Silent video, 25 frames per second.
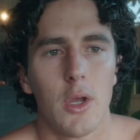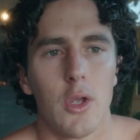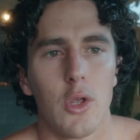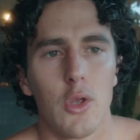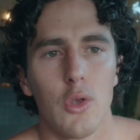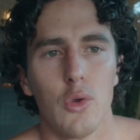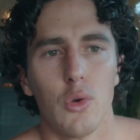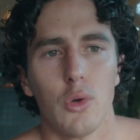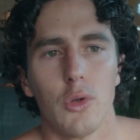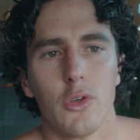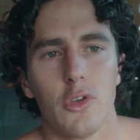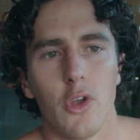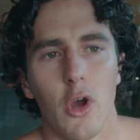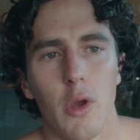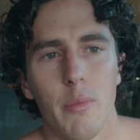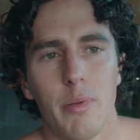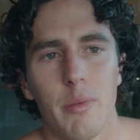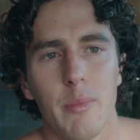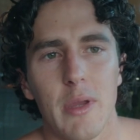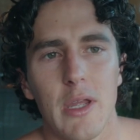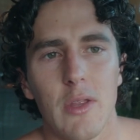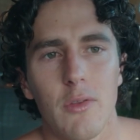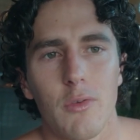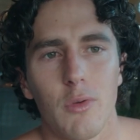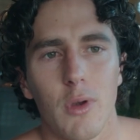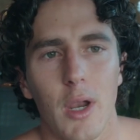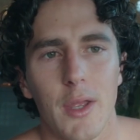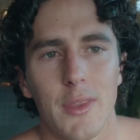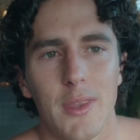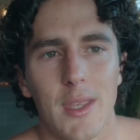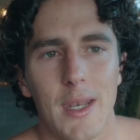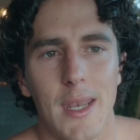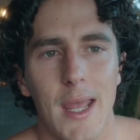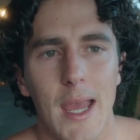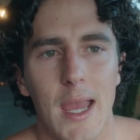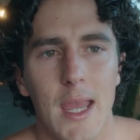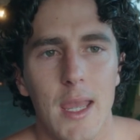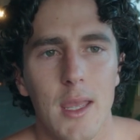your dopamine throughout the
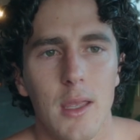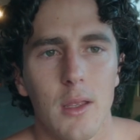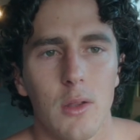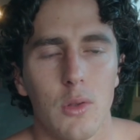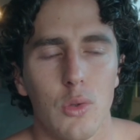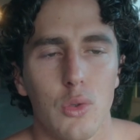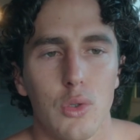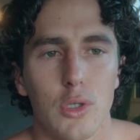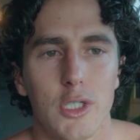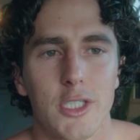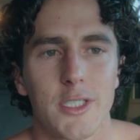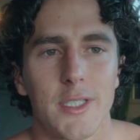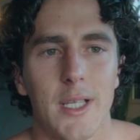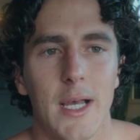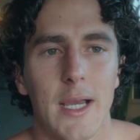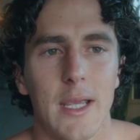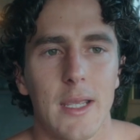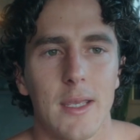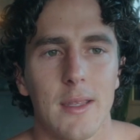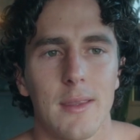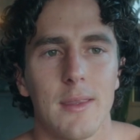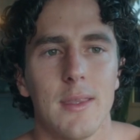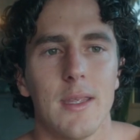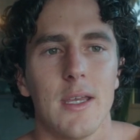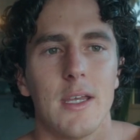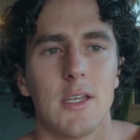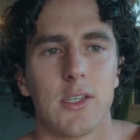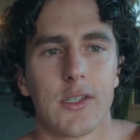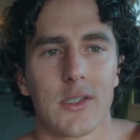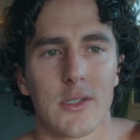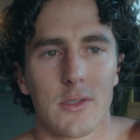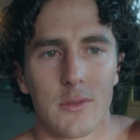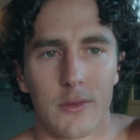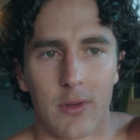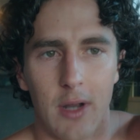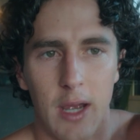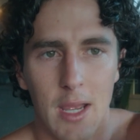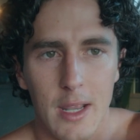day looks like
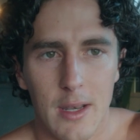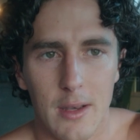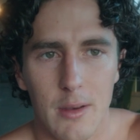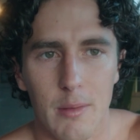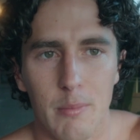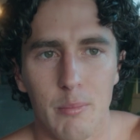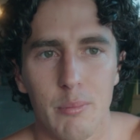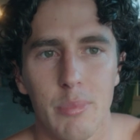this, right?